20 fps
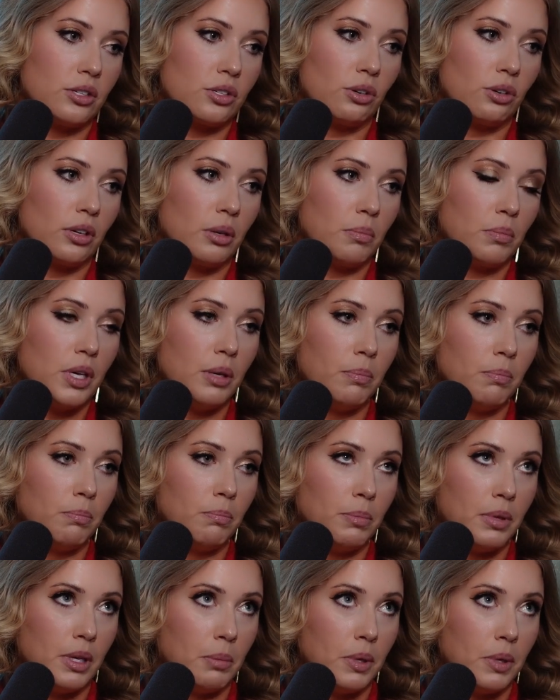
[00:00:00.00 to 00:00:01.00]
There are going to
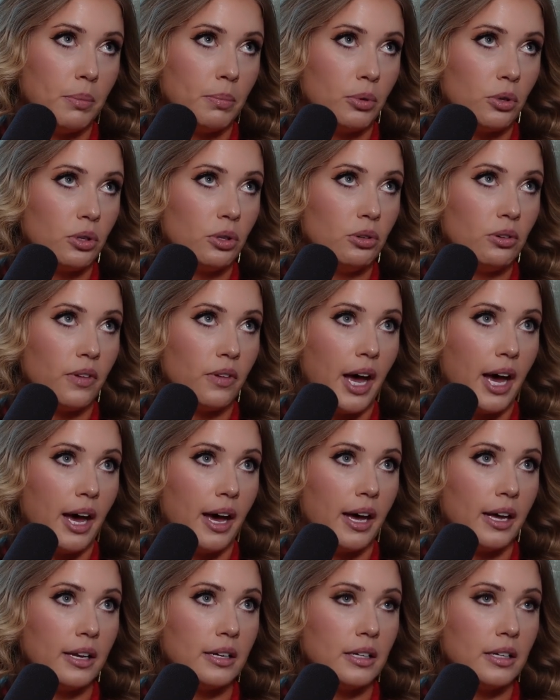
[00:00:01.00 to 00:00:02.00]
be people who have
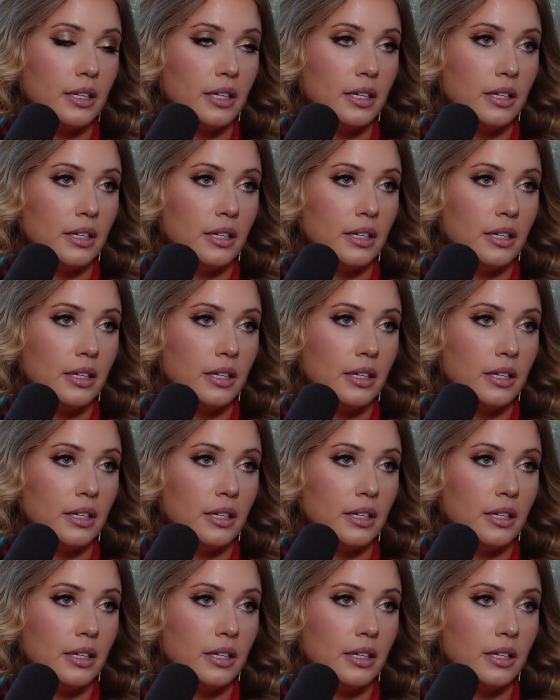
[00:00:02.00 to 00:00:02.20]
had,